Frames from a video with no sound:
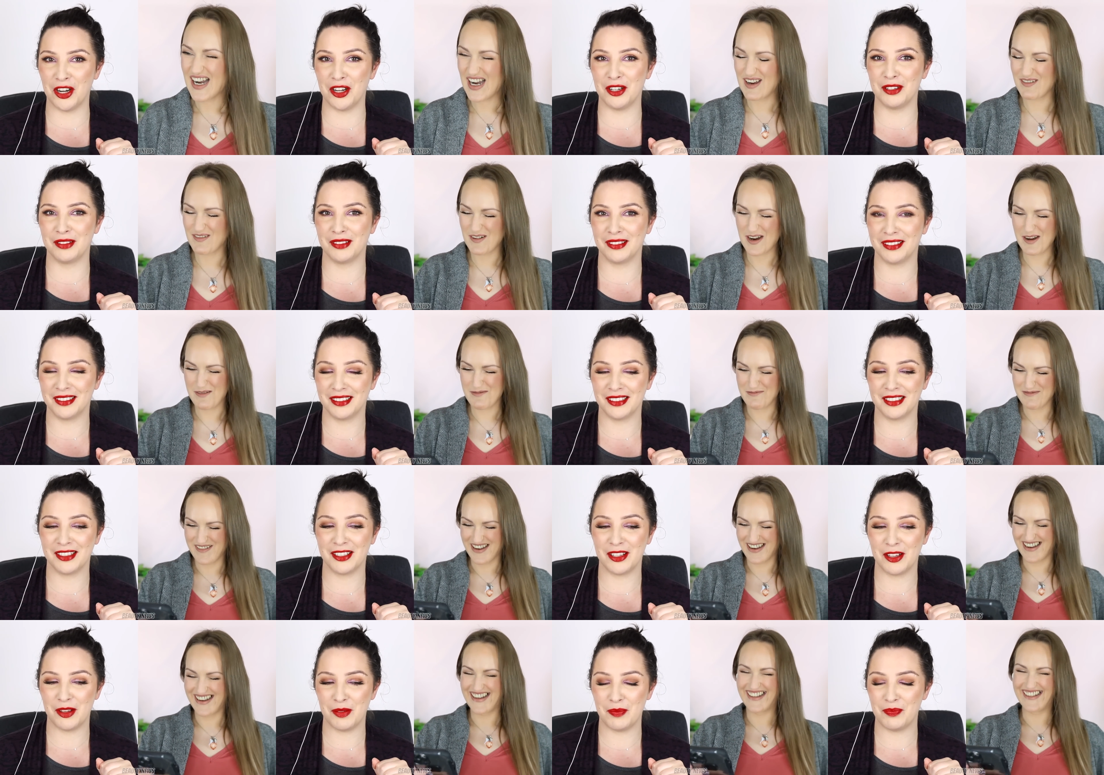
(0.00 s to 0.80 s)
Speaker 1: I
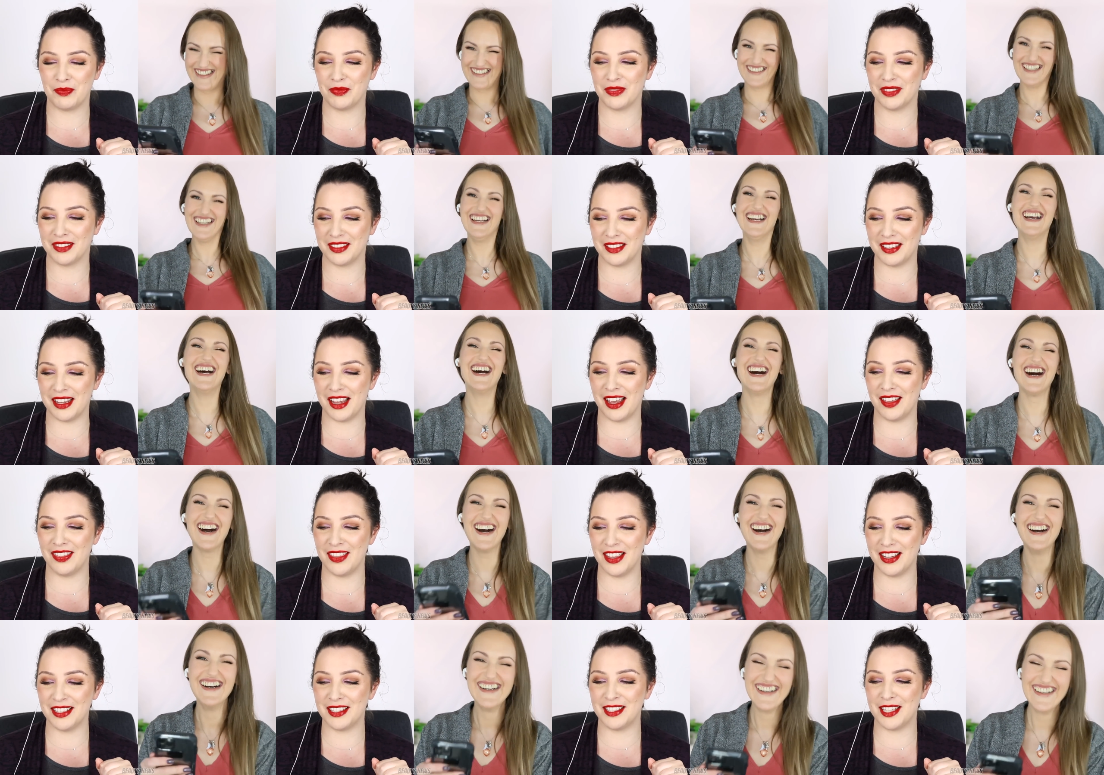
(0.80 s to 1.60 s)
might
Speaker 2: buy it.
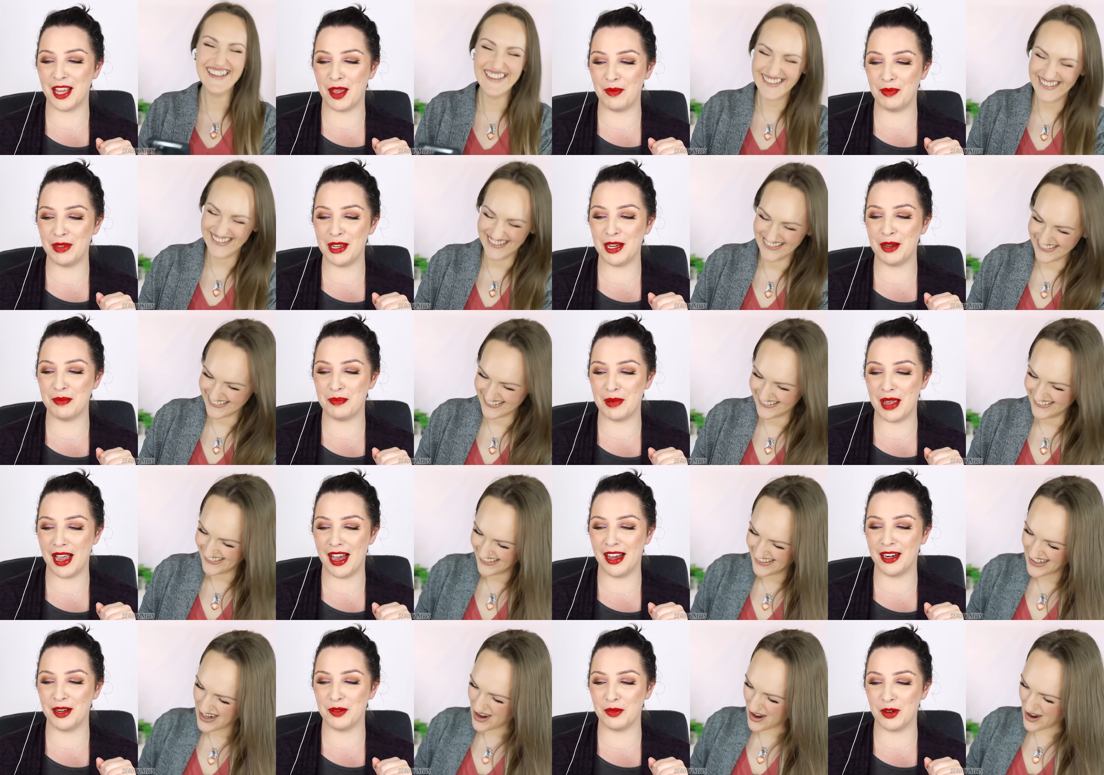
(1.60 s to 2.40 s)
yeah, there's something
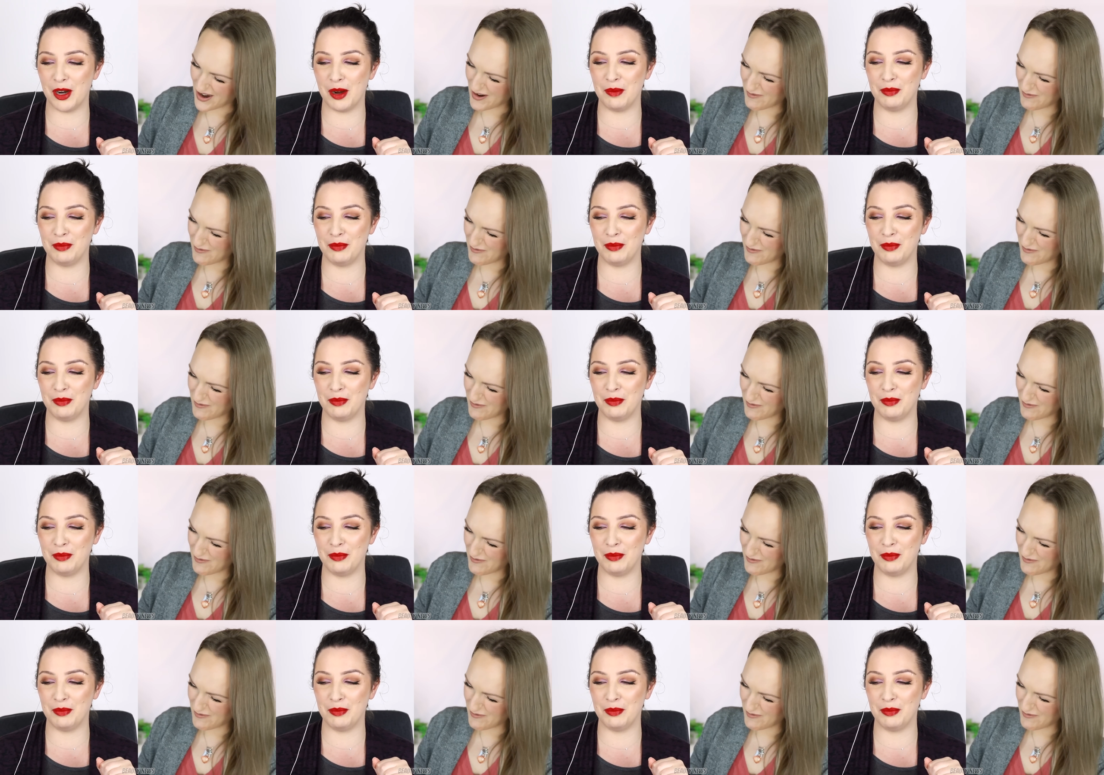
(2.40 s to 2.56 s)
about it. Where